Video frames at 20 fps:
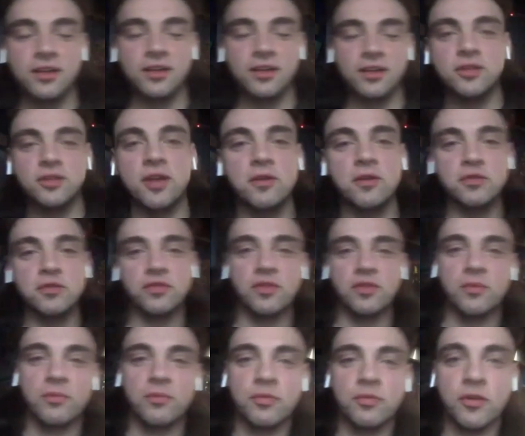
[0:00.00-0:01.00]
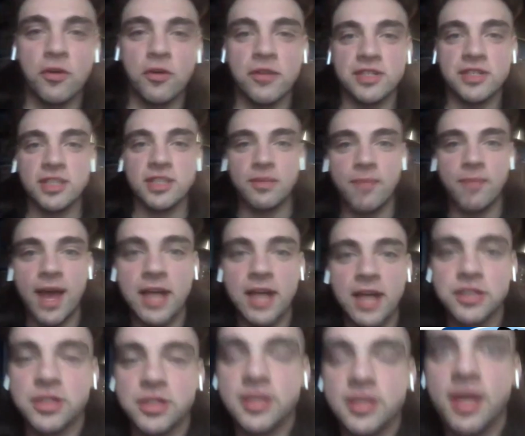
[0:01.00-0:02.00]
So that was from Pro Wrestling Magic.